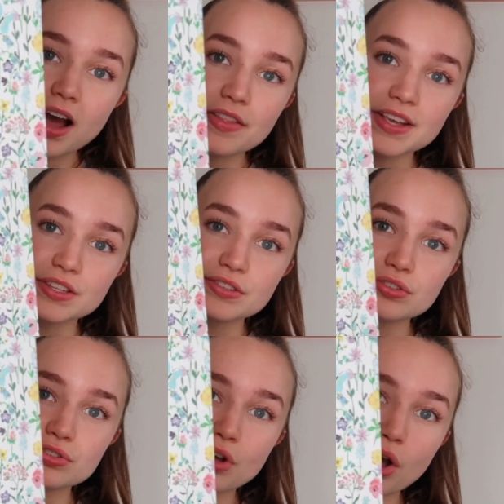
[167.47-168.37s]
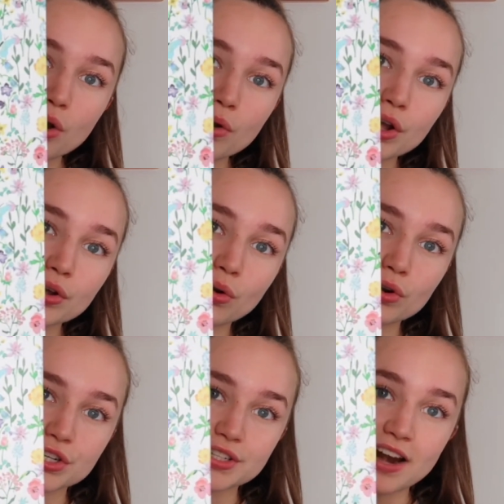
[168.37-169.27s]
I think it's so
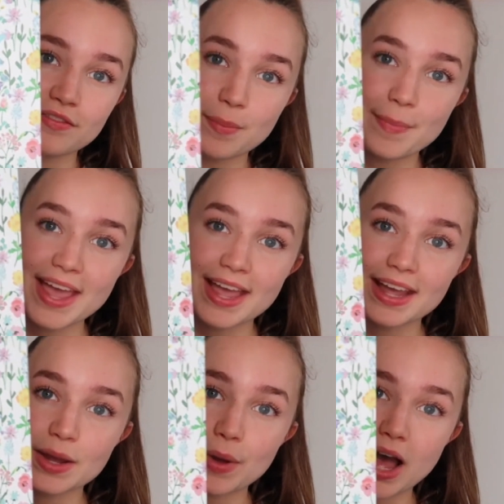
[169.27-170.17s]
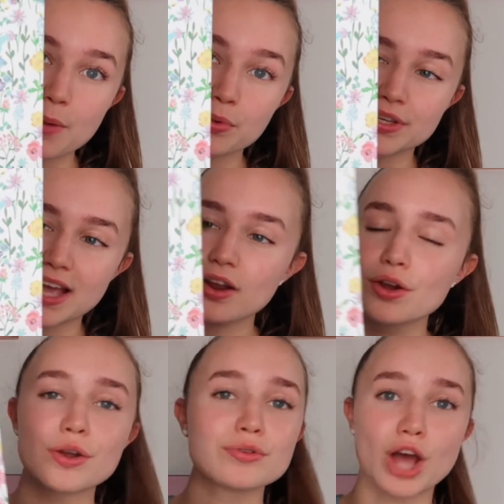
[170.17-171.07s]
gorgeous. I love the pink, purple,
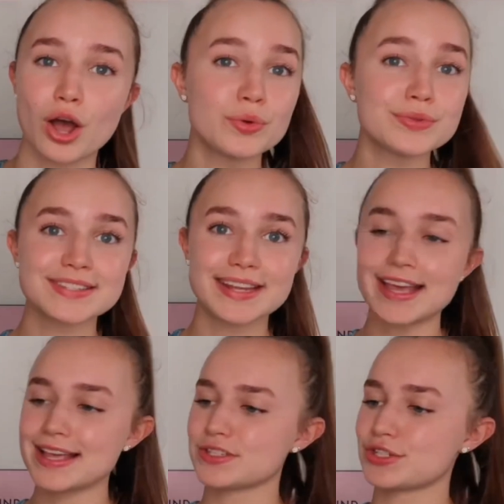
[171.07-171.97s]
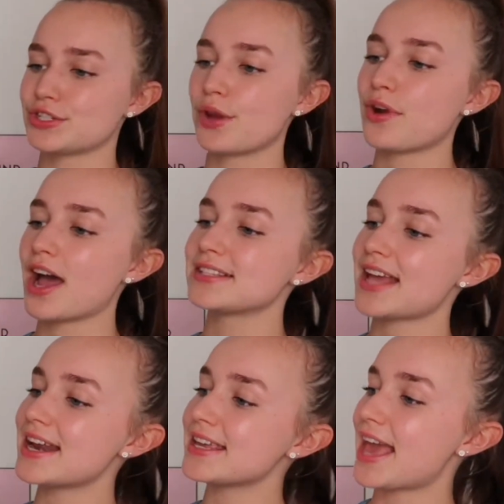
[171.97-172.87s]
yellow tones in it. It's just so nice.
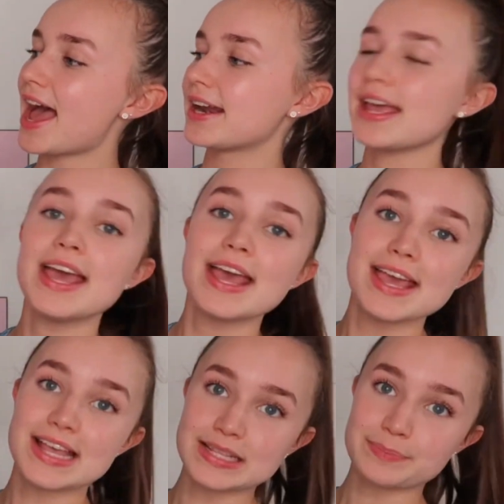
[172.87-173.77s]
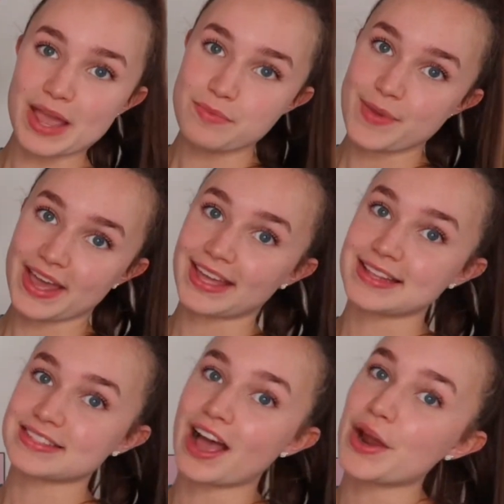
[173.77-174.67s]
And again, it is baby pink
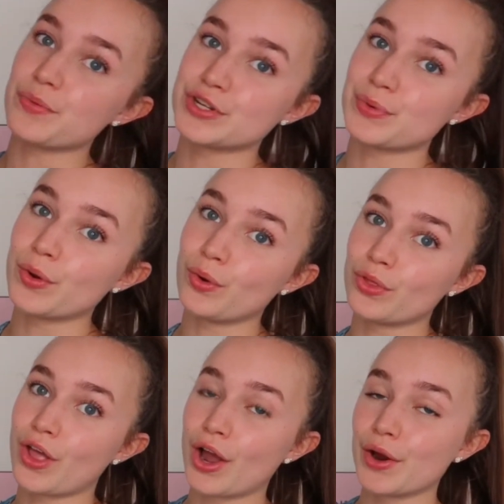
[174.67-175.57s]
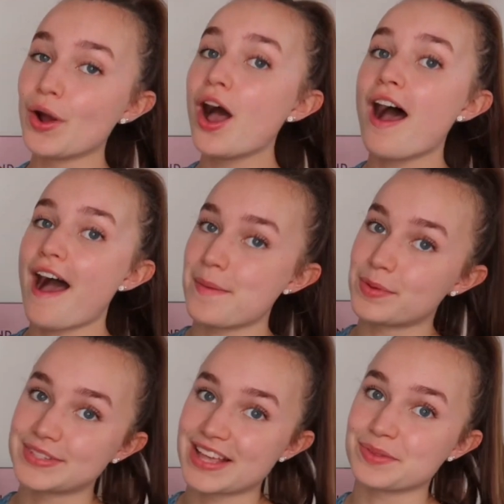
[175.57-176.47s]
inside, which we all know. I'm
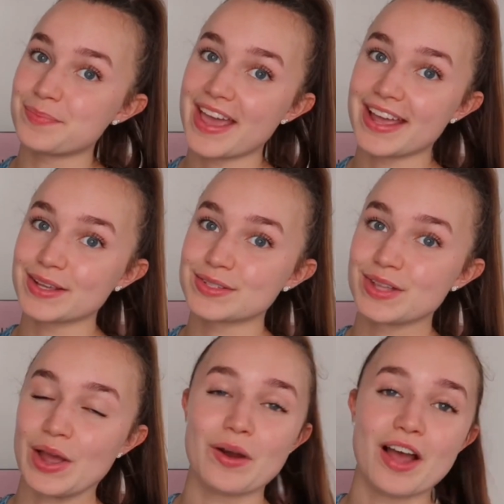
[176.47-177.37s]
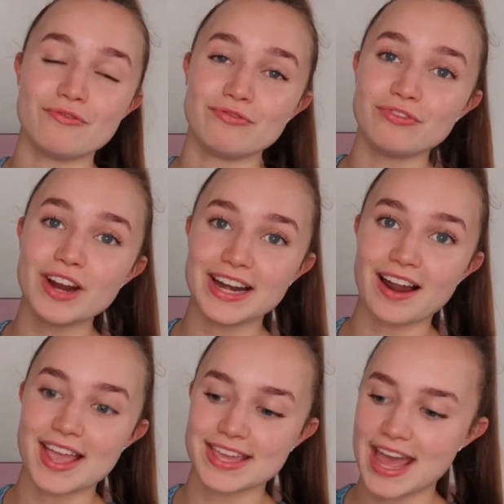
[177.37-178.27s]
obsessed with pink, so I really
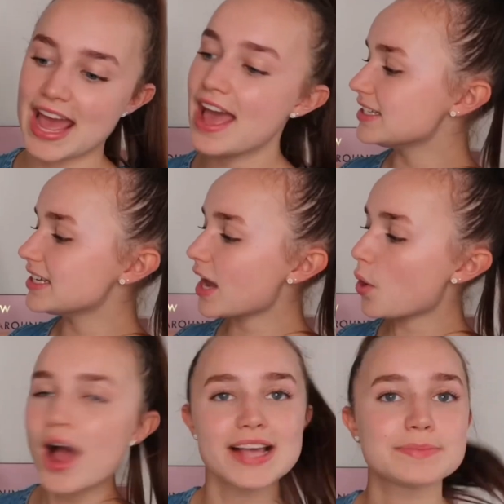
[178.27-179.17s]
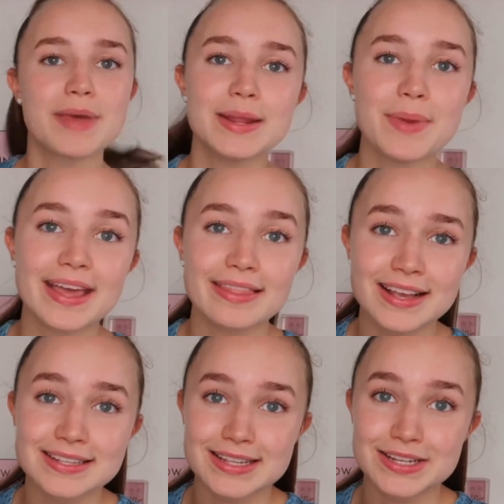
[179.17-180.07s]
like it. I didn't get quite as many pink
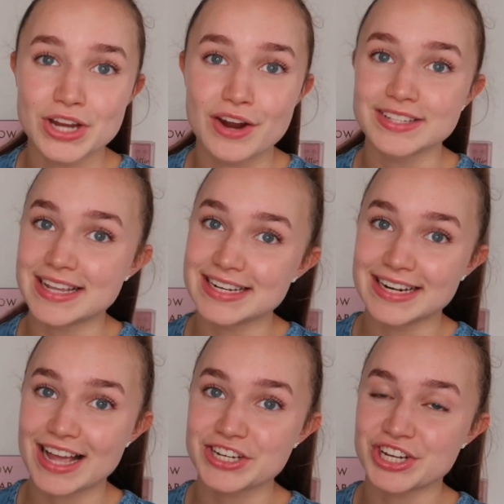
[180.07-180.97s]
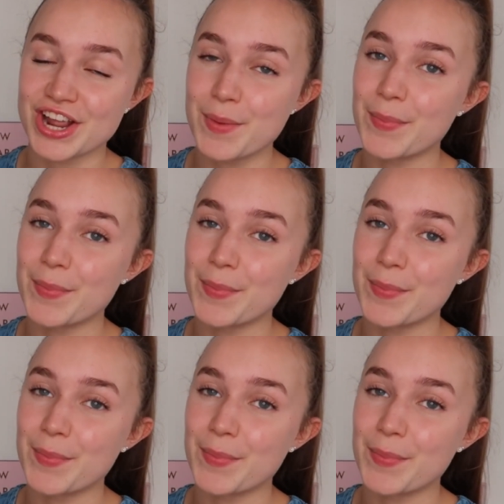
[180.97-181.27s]
things this year as I did last year,